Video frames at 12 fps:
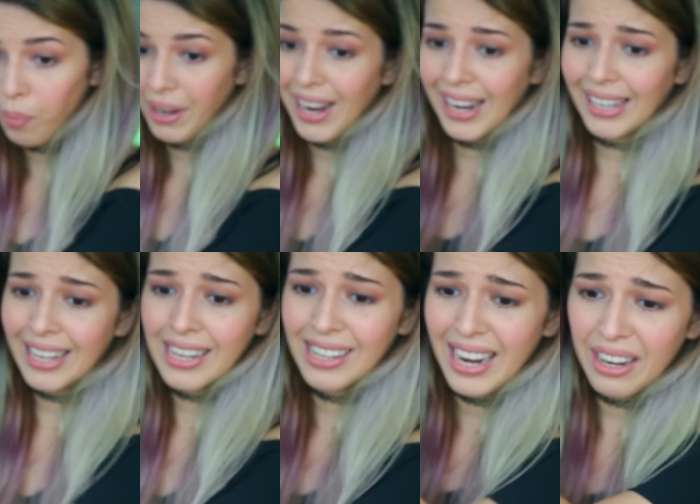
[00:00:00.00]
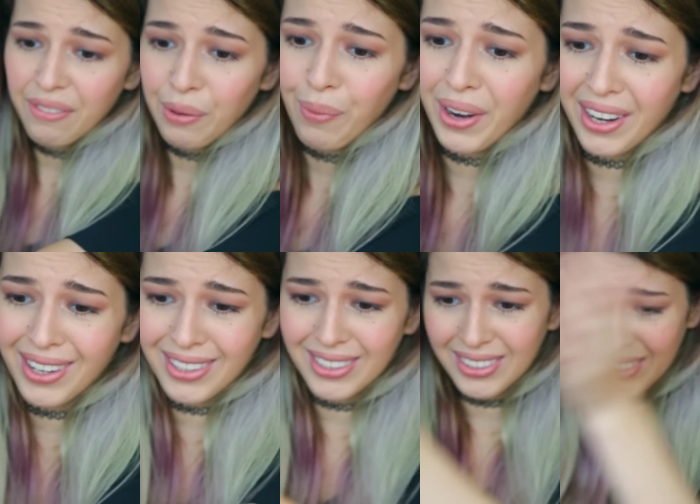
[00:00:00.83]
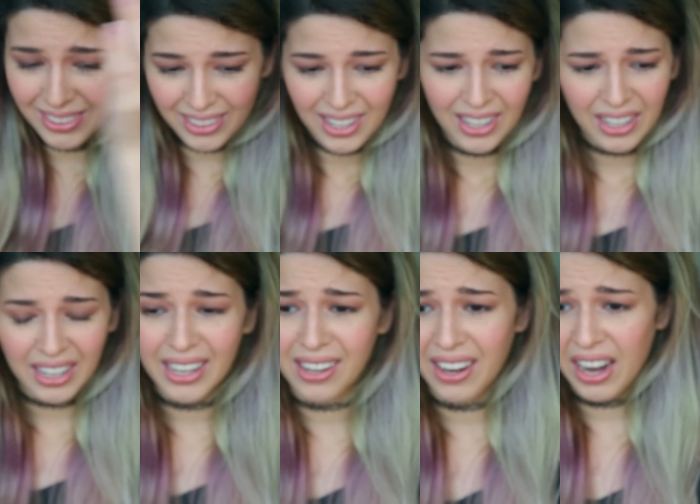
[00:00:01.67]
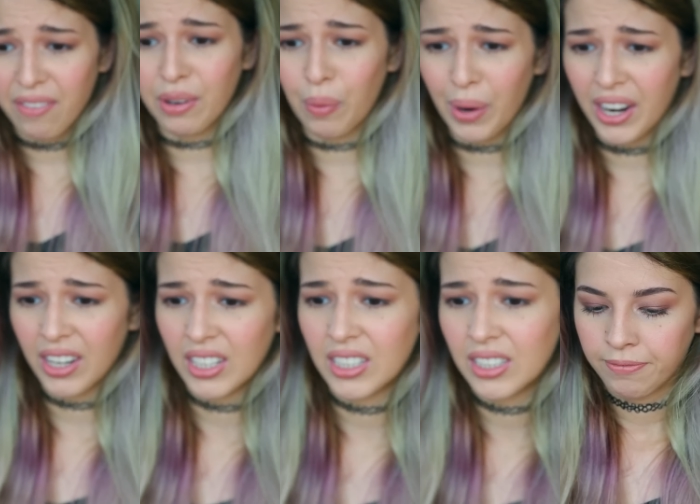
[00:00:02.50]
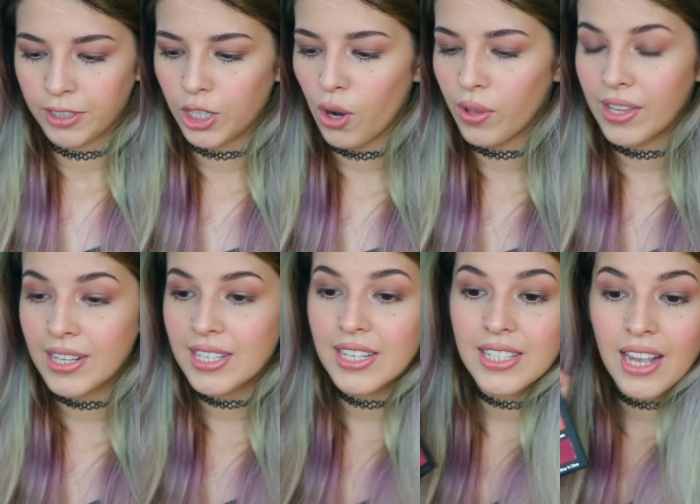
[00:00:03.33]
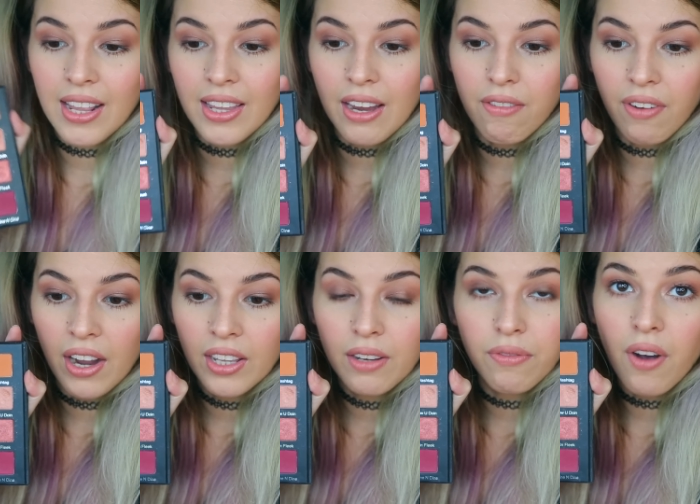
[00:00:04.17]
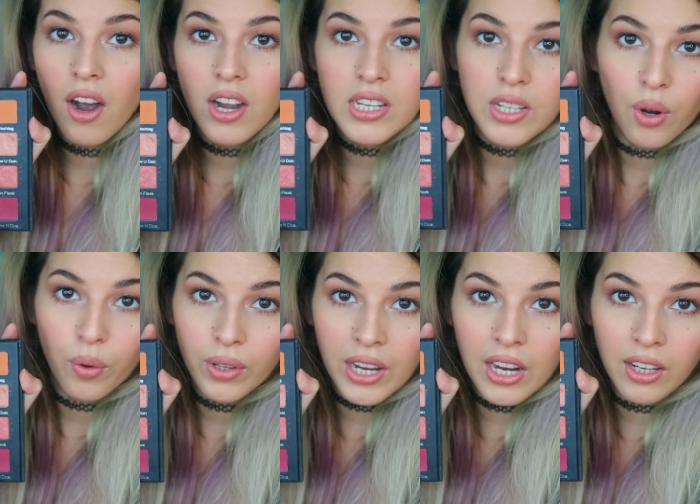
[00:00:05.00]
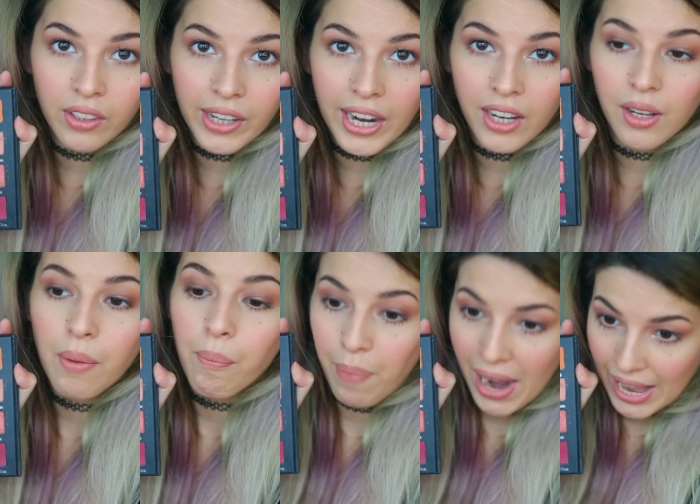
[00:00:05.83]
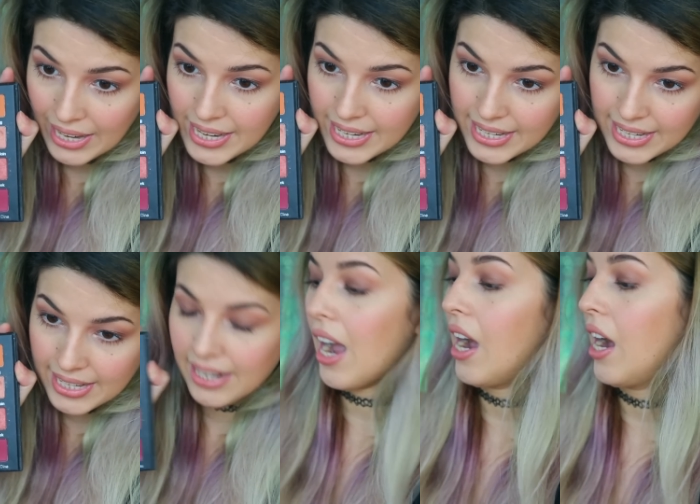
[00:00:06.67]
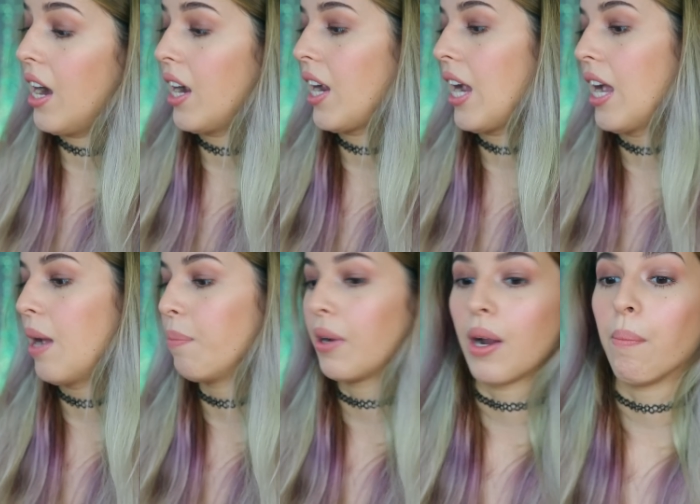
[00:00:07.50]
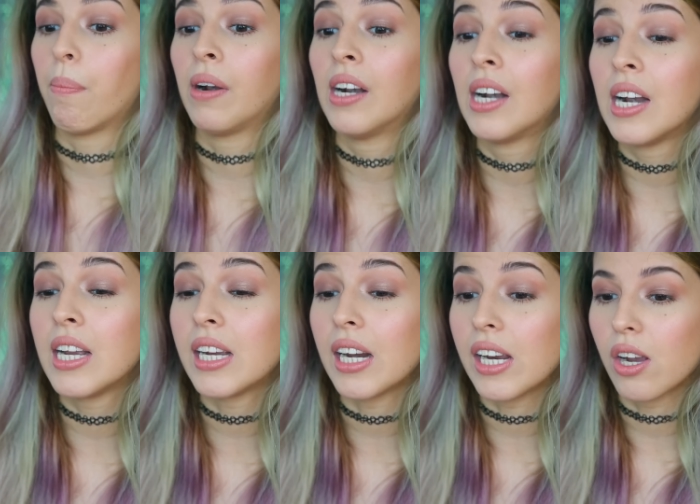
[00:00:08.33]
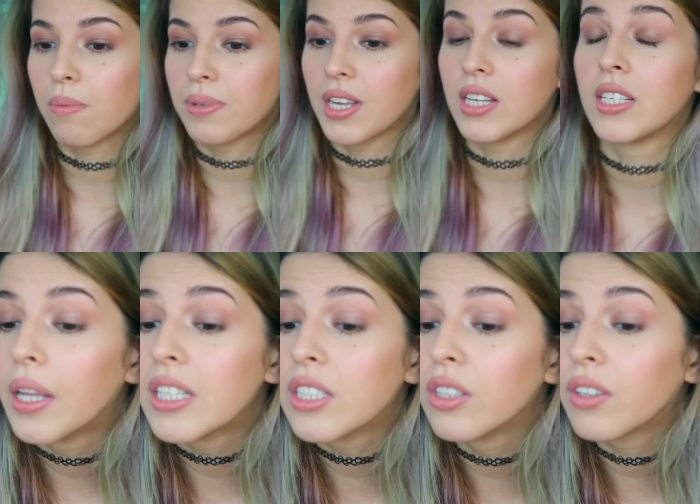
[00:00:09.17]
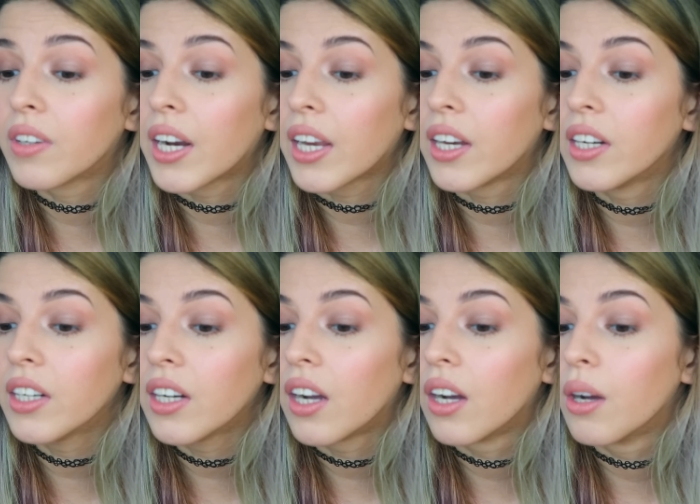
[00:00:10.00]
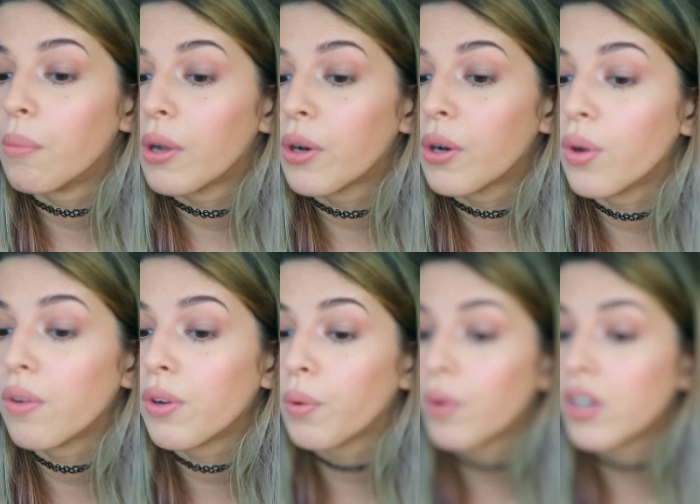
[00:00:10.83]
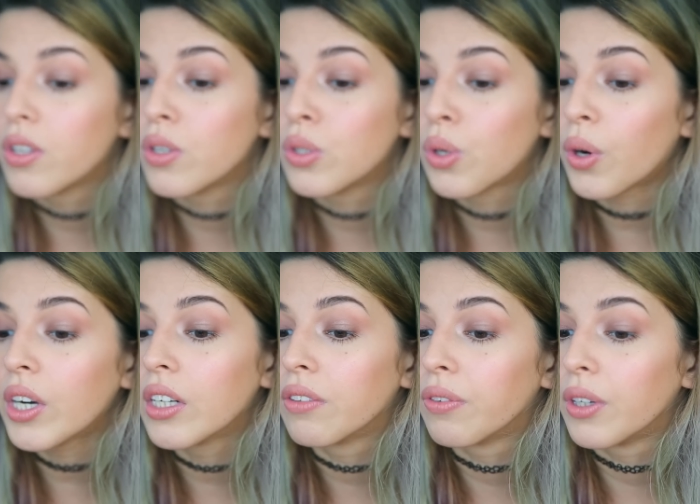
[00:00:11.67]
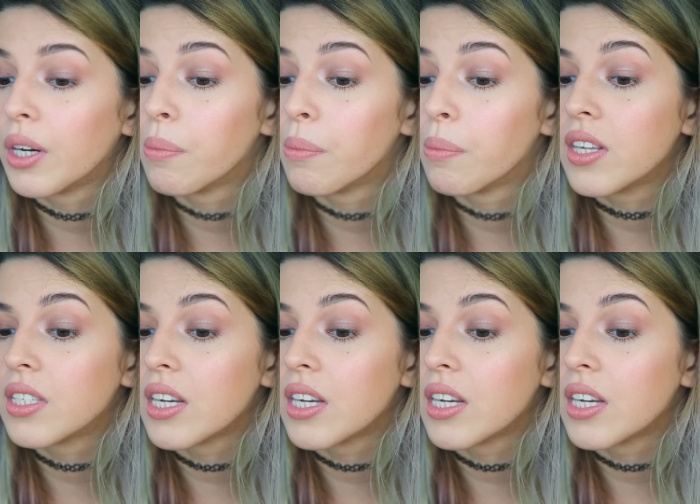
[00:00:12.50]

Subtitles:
Oh my god, glitter everywhere. Glitter everywhere. So this is the Violet Voss Holy Grail palette. I am completely obsessed. This look right here, I don't know if you want a tutorial for it because